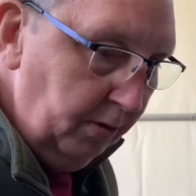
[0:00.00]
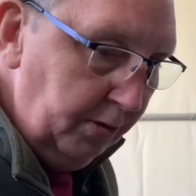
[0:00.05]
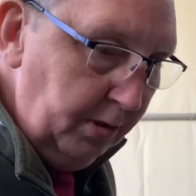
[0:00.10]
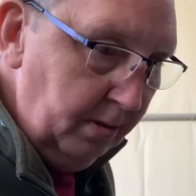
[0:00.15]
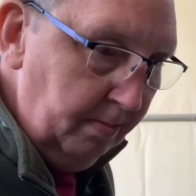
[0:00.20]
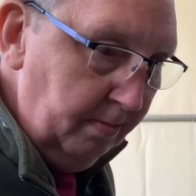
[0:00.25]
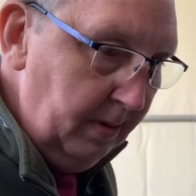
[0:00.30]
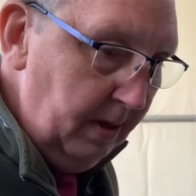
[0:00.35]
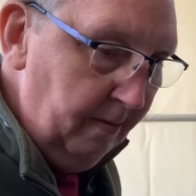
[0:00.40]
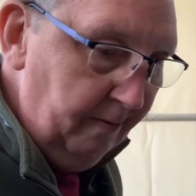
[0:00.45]

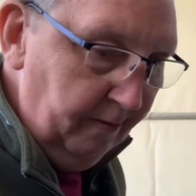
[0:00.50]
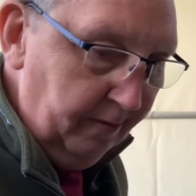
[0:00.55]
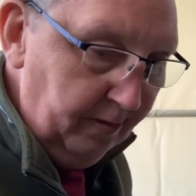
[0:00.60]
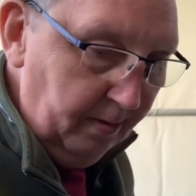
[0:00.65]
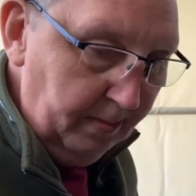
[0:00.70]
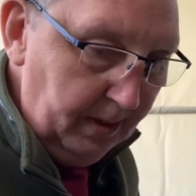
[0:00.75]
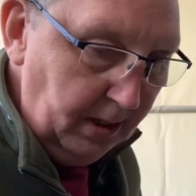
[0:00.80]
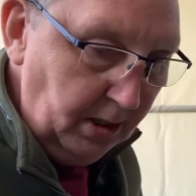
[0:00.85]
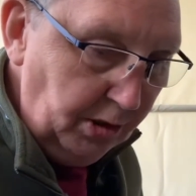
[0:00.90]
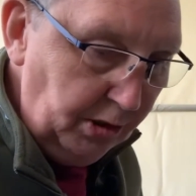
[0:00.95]
some
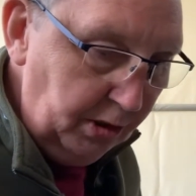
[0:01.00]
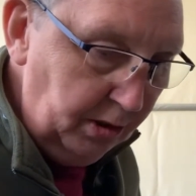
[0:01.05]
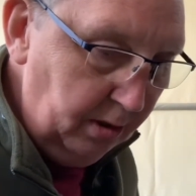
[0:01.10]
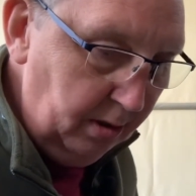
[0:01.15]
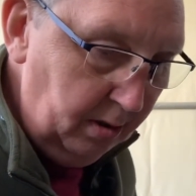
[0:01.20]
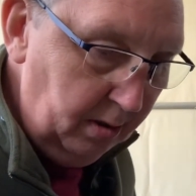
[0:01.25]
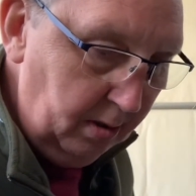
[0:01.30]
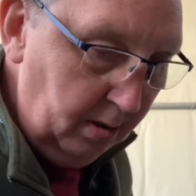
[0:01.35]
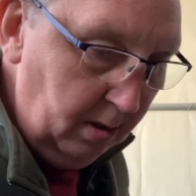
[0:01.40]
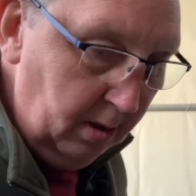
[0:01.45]

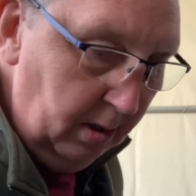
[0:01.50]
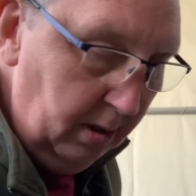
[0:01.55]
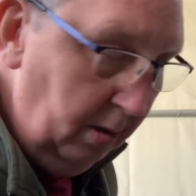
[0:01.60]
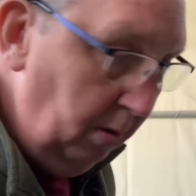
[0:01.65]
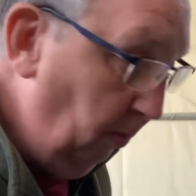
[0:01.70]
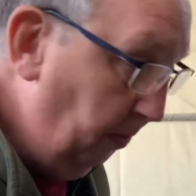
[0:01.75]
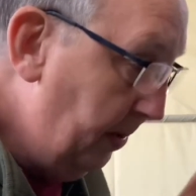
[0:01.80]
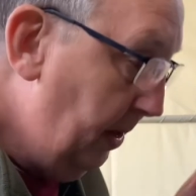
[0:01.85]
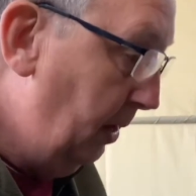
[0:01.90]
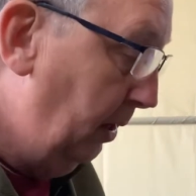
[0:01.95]
information, a
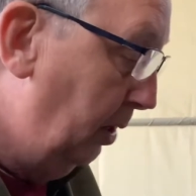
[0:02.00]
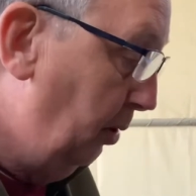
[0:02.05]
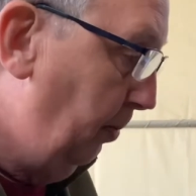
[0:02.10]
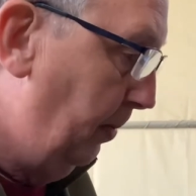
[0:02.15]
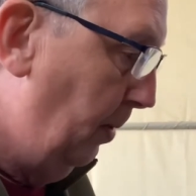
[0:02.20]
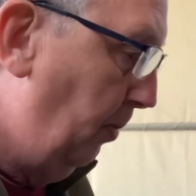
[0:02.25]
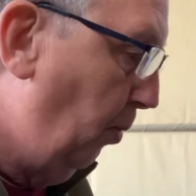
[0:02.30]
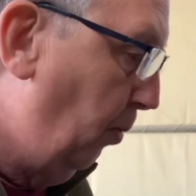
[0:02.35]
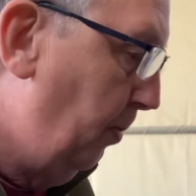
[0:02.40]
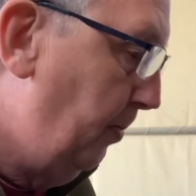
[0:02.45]
little bit
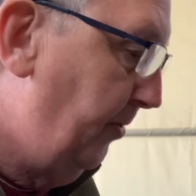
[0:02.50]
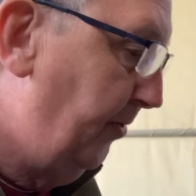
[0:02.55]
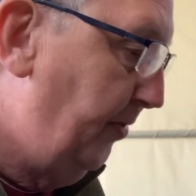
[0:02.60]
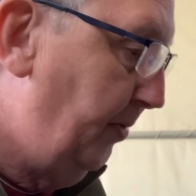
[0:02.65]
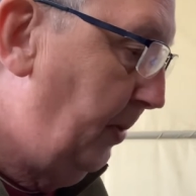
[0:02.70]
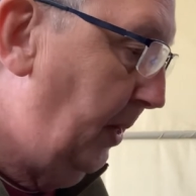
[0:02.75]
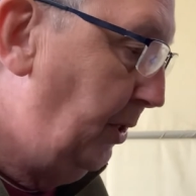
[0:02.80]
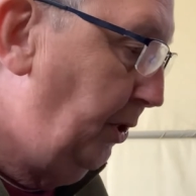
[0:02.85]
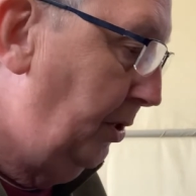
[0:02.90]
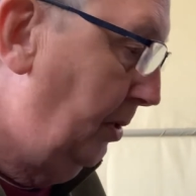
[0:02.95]
more information